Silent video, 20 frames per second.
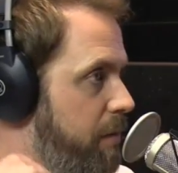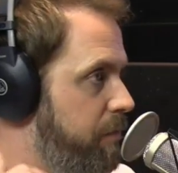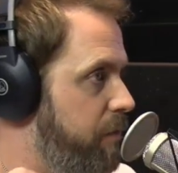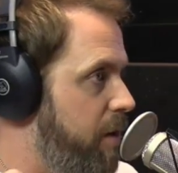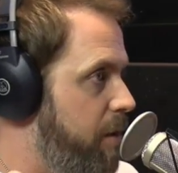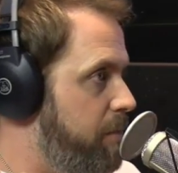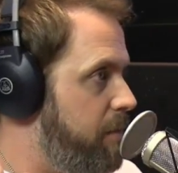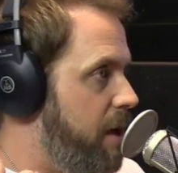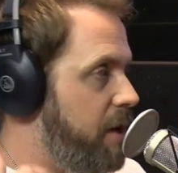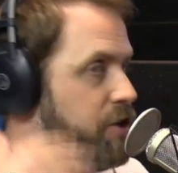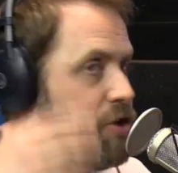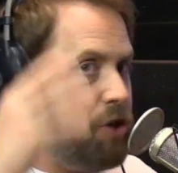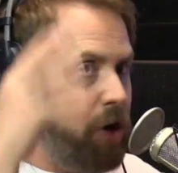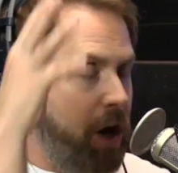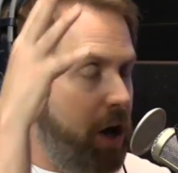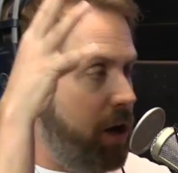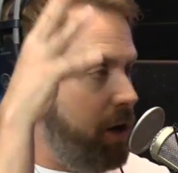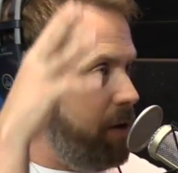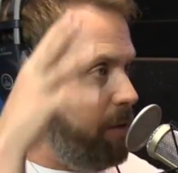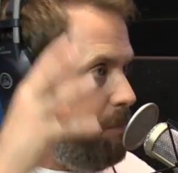from a
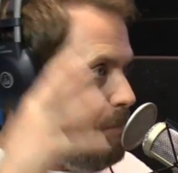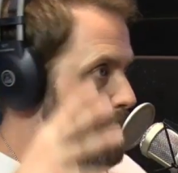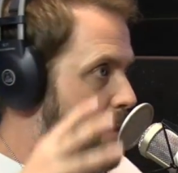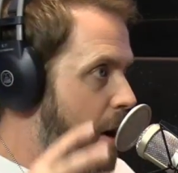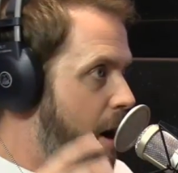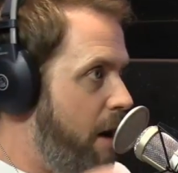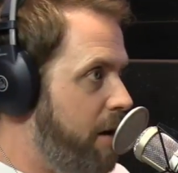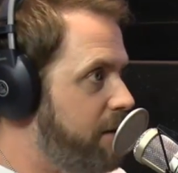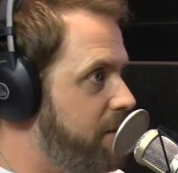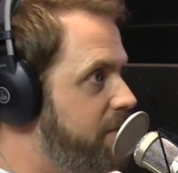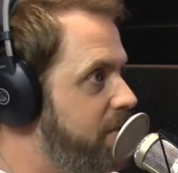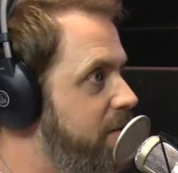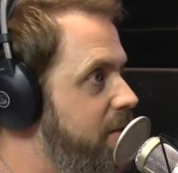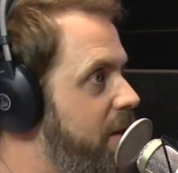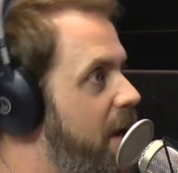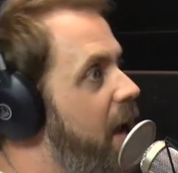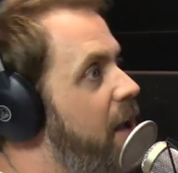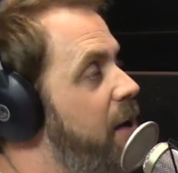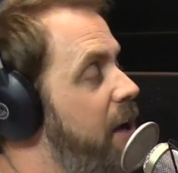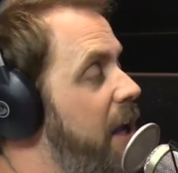dark box
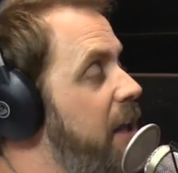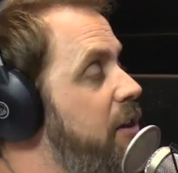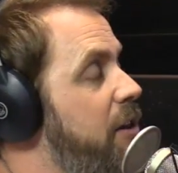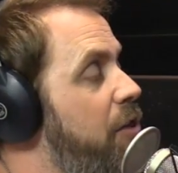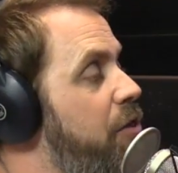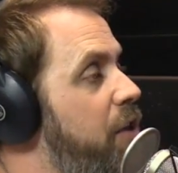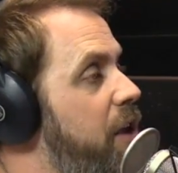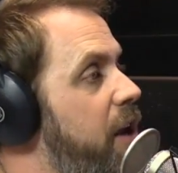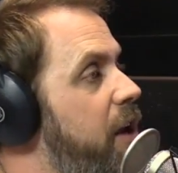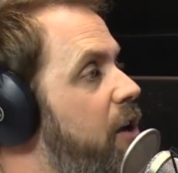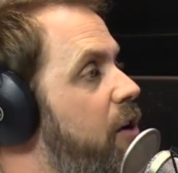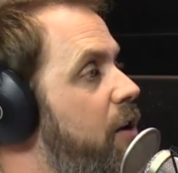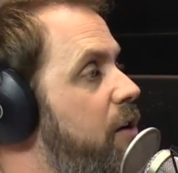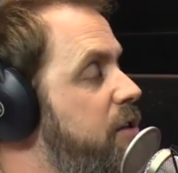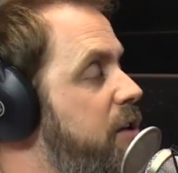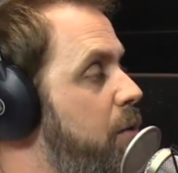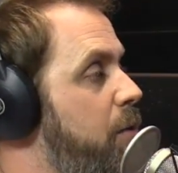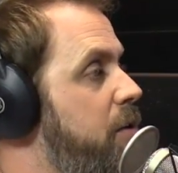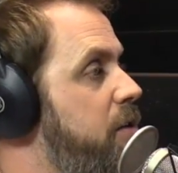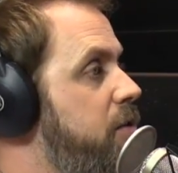in the theater
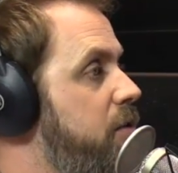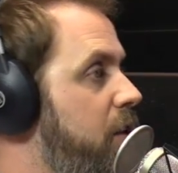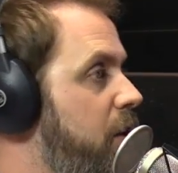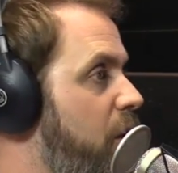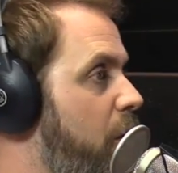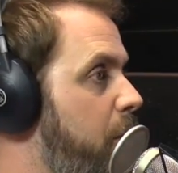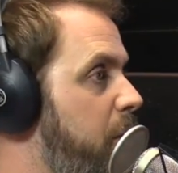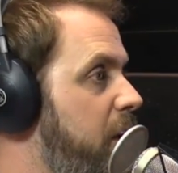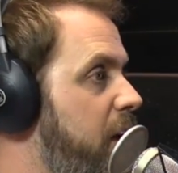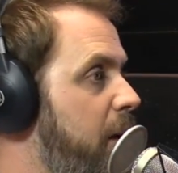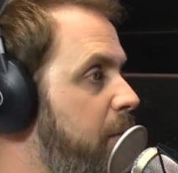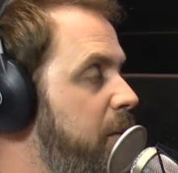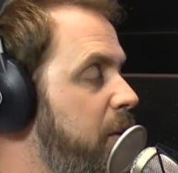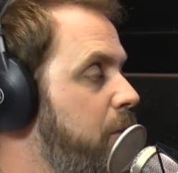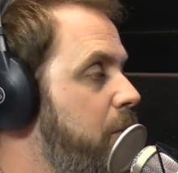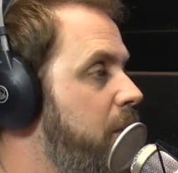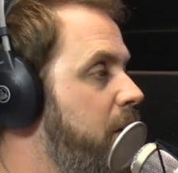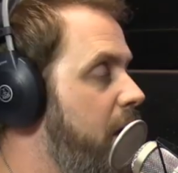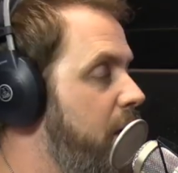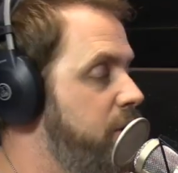as it was you know becoming
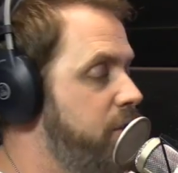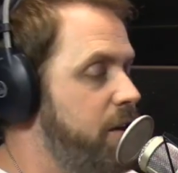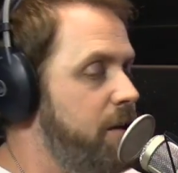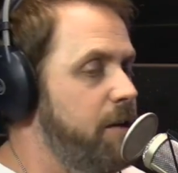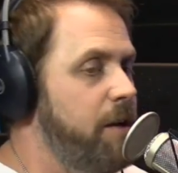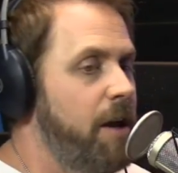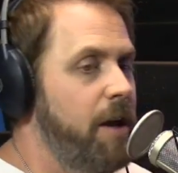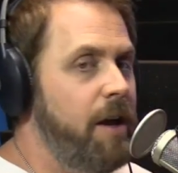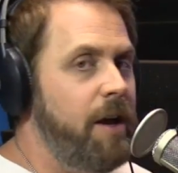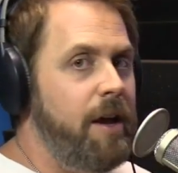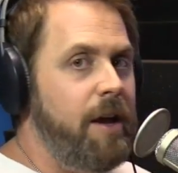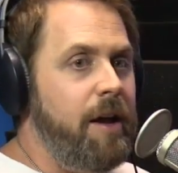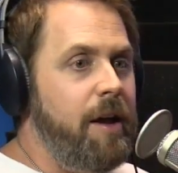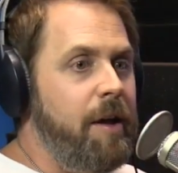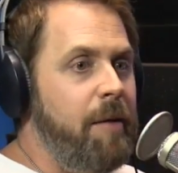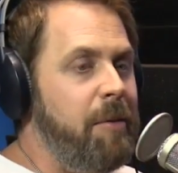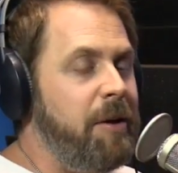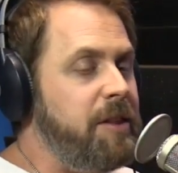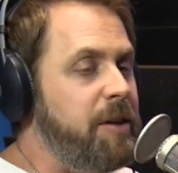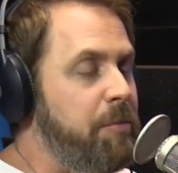creation the
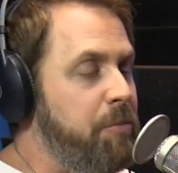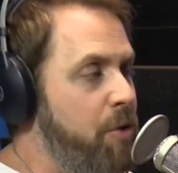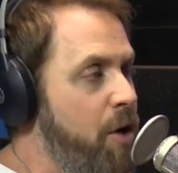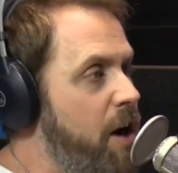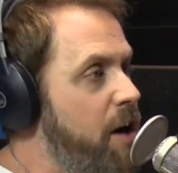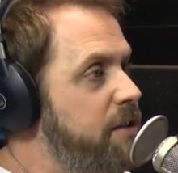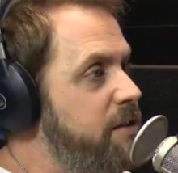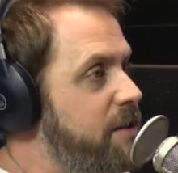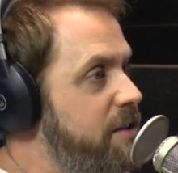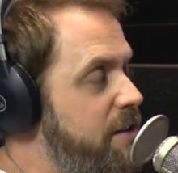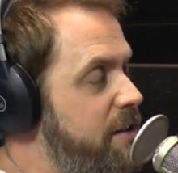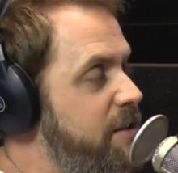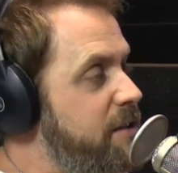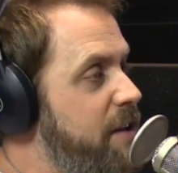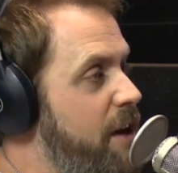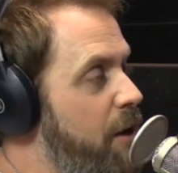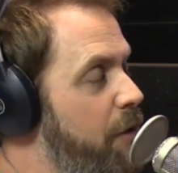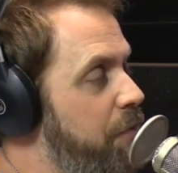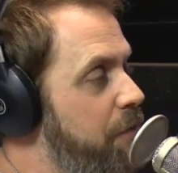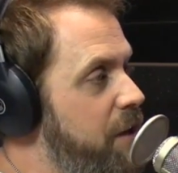but the process
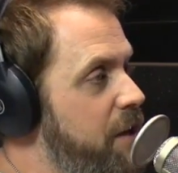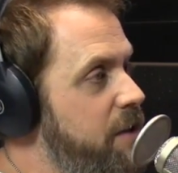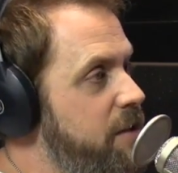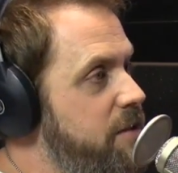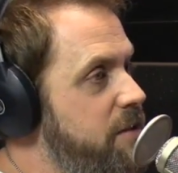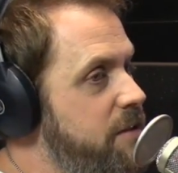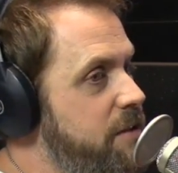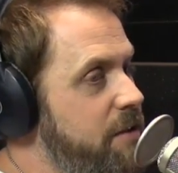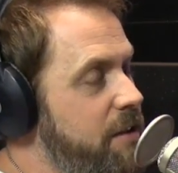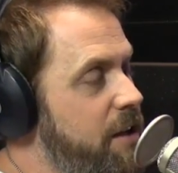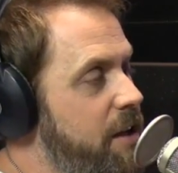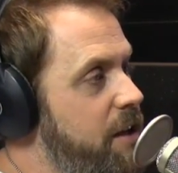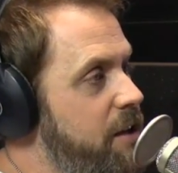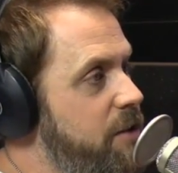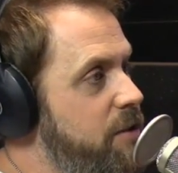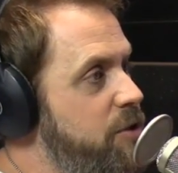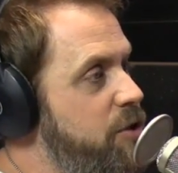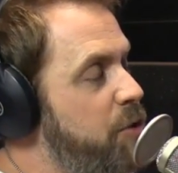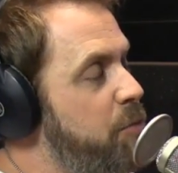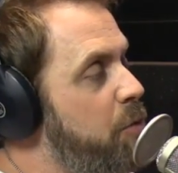itself is
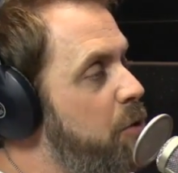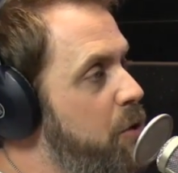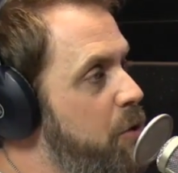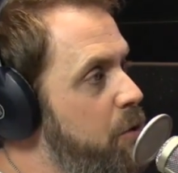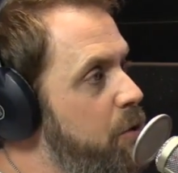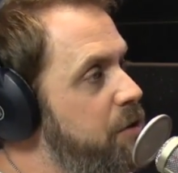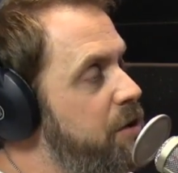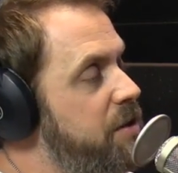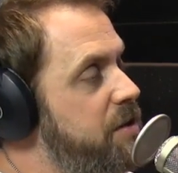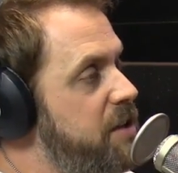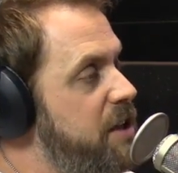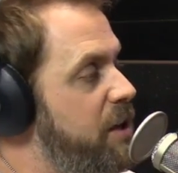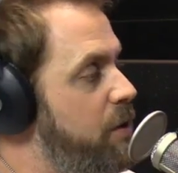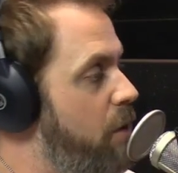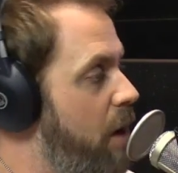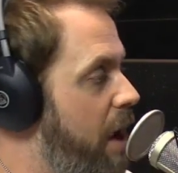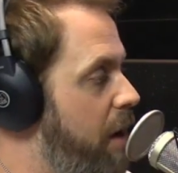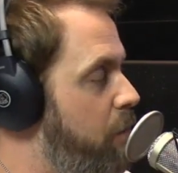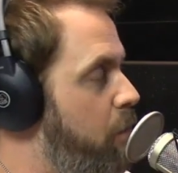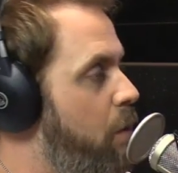is super cool to see
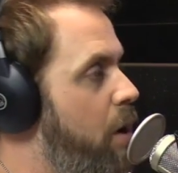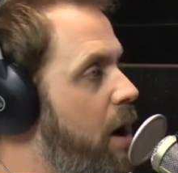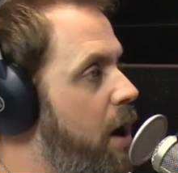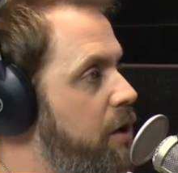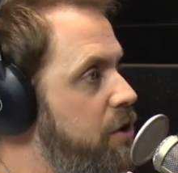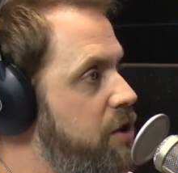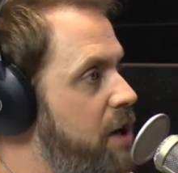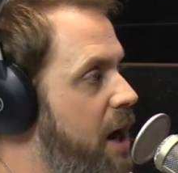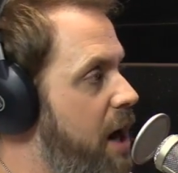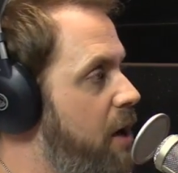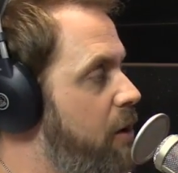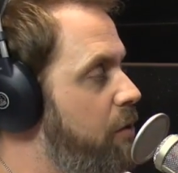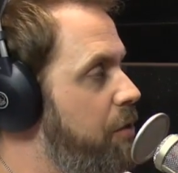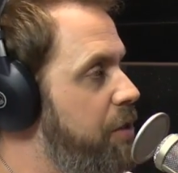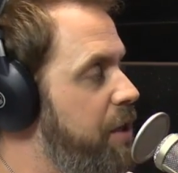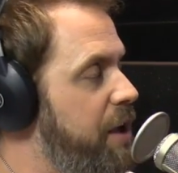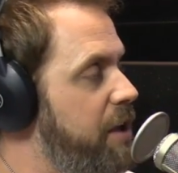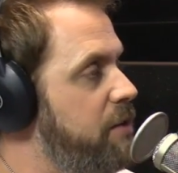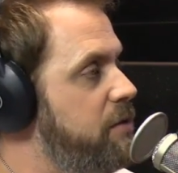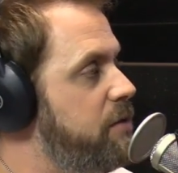and watch how
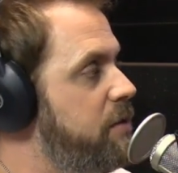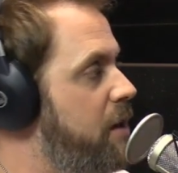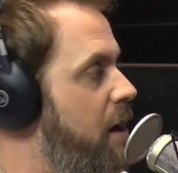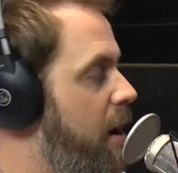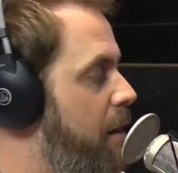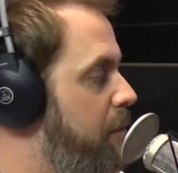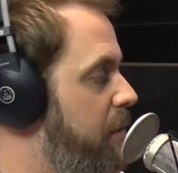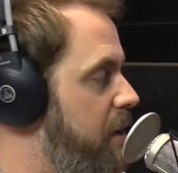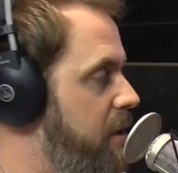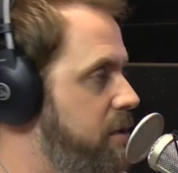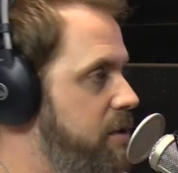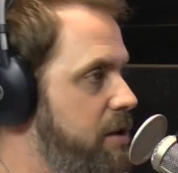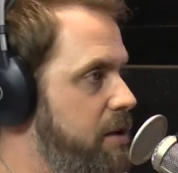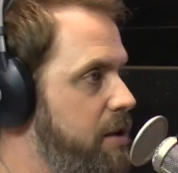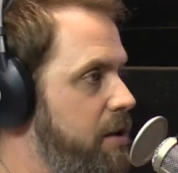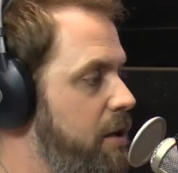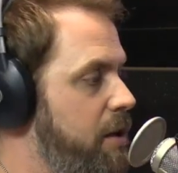things come into